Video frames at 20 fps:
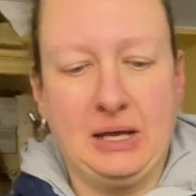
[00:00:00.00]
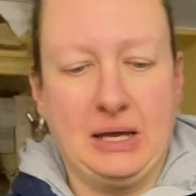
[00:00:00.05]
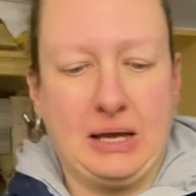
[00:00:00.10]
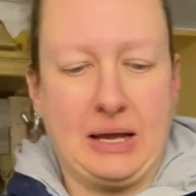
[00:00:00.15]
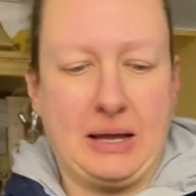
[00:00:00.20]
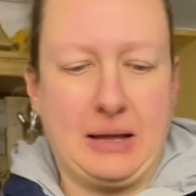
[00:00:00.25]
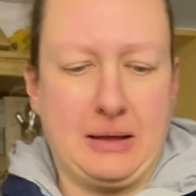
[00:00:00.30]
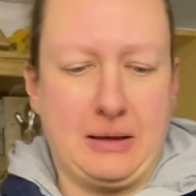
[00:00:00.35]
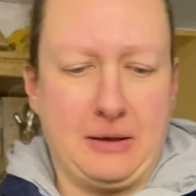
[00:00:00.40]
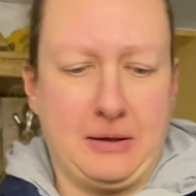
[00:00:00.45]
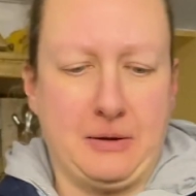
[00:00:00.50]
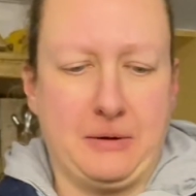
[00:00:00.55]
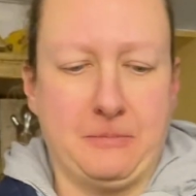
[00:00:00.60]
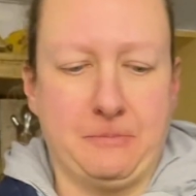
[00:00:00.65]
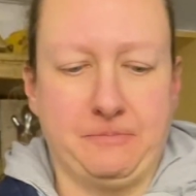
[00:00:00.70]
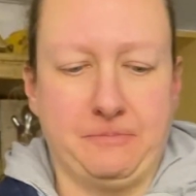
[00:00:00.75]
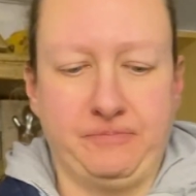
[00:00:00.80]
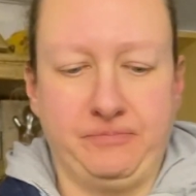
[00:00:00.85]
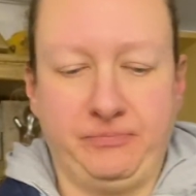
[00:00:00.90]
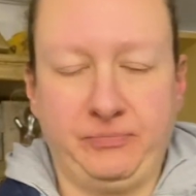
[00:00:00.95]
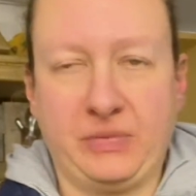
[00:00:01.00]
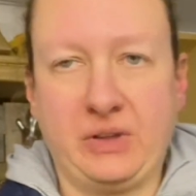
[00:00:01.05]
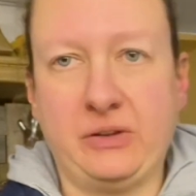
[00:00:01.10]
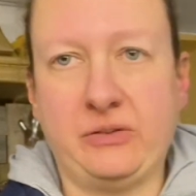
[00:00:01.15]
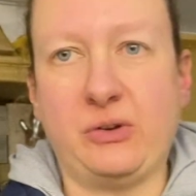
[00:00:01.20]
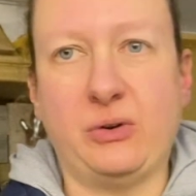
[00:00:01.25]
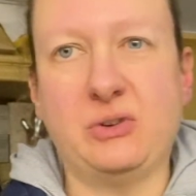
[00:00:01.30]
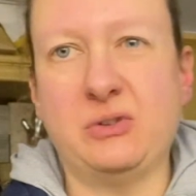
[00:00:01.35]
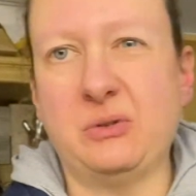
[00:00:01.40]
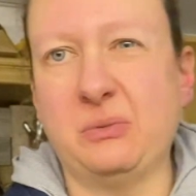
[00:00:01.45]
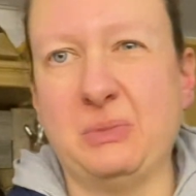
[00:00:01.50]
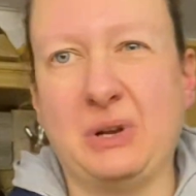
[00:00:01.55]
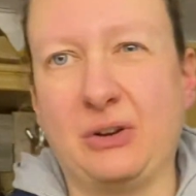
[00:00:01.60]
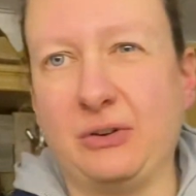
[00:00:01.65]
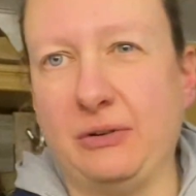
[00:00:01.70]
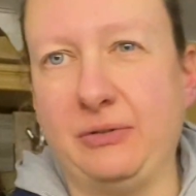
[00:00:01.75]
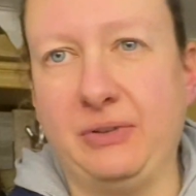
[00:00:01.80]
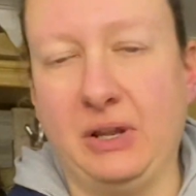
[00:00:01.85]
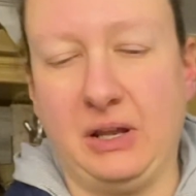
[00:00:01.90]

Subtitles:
So it don't matter if you